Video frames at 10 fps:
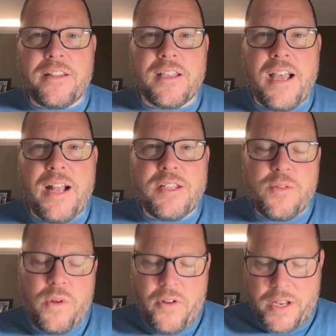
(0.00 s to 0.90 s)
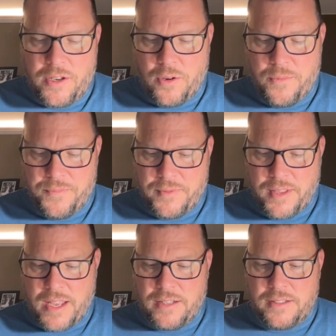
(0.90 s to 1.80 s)
out to God and said, What do I do?
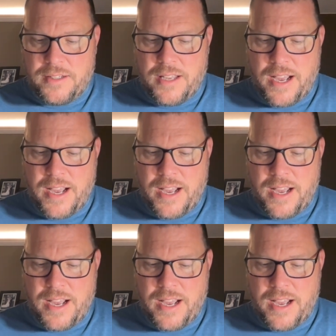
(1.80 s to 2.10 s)
And